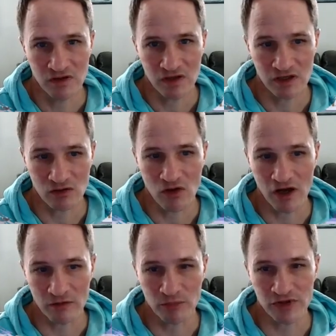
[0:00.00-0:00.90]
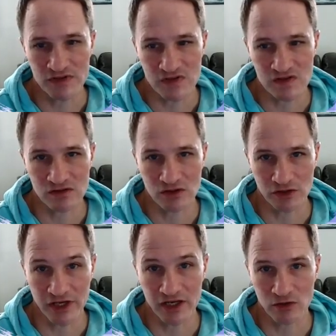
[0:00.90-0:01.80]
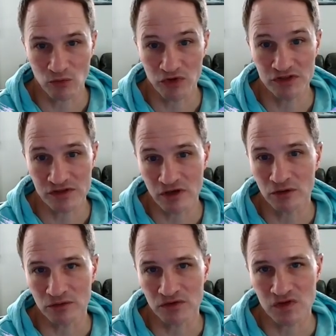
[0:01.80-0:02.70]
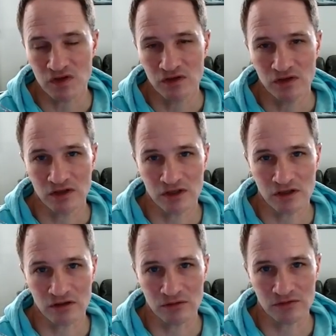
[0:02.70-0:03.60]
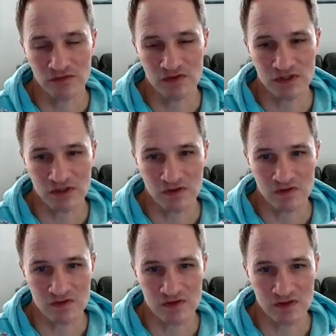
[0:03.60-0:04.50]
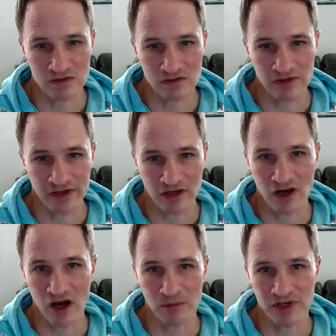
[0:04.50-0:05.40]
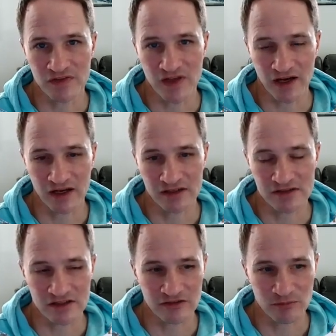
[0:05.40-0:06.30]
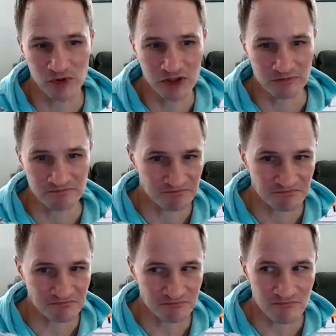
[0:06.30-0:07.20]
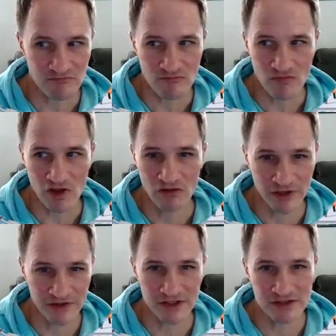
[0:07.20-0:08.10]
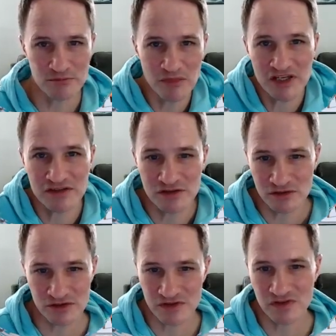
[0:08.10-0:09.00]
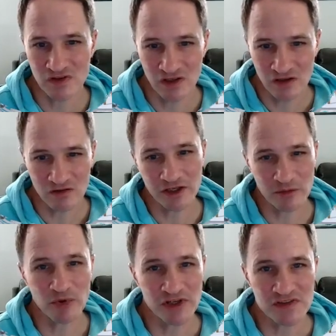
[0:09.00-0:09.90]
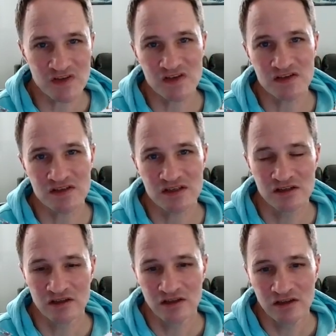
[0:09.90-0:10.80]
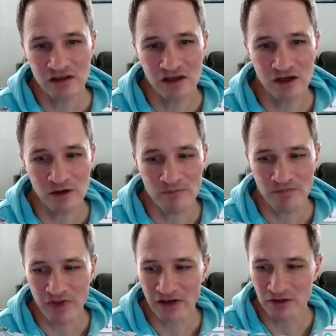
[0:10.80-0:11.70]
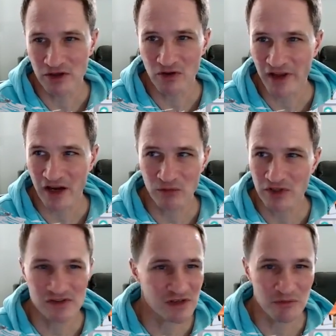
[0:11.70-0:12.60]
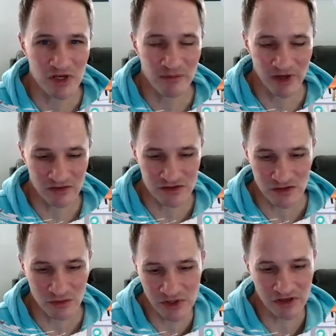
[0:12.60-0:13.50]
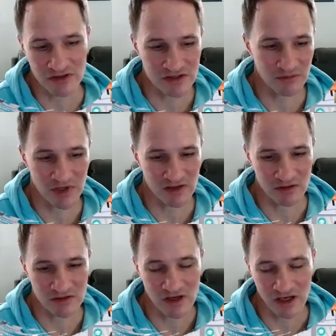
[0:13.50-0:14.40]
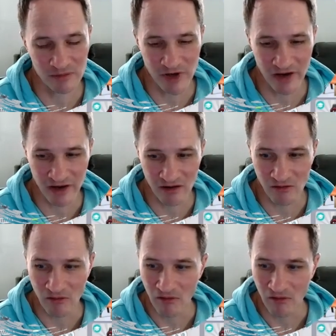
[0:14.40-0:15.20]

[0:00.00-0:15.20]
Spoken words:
in a lot of places that are getting rezoned, you know, to to like accommodate that kind of stuff. But like these mixed use like places, I don't know, like I read something about zoning or something. They were talking about how